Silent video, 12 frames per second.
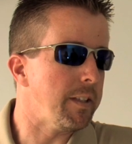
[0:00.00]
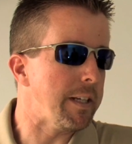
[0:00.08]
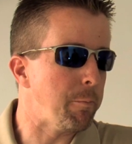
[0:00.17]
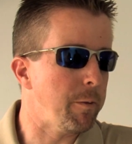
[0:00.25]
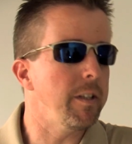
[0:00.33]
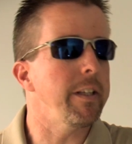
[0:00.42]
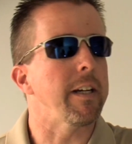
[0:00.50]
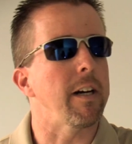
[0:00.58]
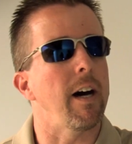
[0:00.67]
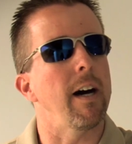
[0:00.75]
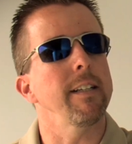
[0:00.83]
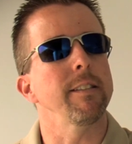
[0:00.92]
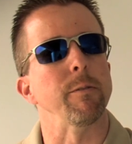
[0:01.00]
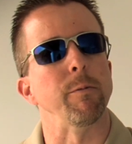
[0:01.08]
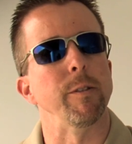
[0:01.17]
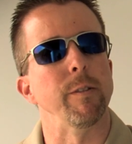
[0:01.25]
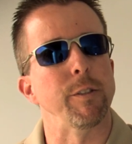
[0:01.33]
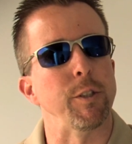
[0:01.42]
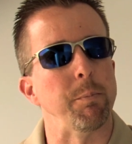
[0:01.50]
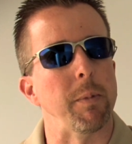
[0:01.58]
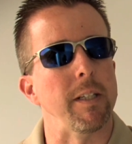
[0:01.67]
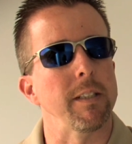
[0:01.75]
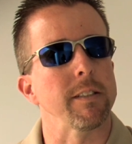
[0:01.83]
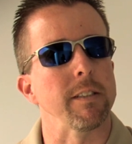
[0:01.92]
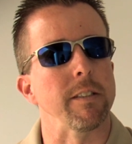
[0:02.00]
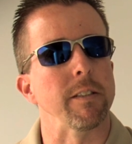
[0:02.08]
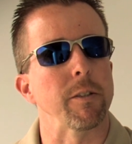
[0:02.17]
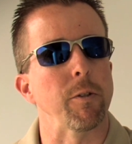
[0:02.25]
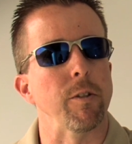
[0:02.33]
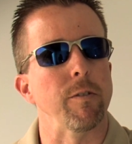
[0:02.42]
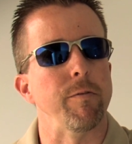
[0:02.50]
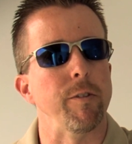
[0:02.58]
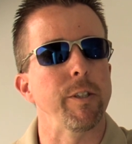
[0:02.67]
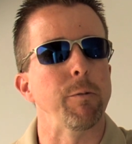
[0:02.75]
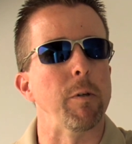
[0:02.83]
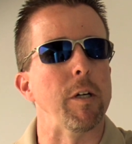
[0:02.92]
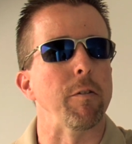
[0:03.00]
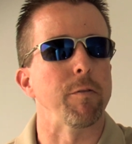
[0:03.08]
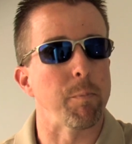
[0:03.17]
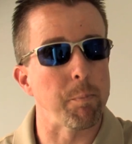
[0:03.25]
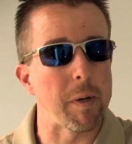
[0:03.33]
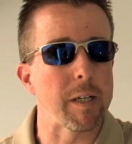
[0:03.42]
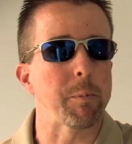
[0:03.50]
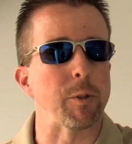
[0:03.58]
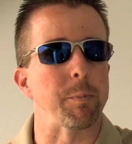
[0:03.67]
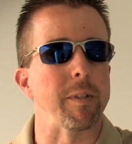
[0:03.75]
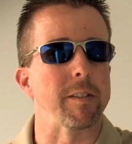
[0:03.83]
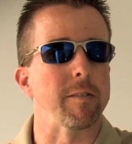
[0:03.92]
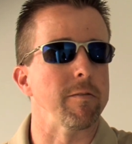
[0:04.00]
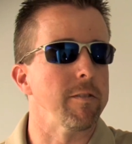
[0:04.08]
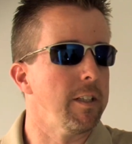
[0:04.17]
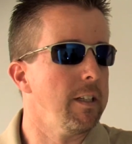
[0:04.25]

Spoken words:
they really hide the rear engine bias in this car very well from my perspective.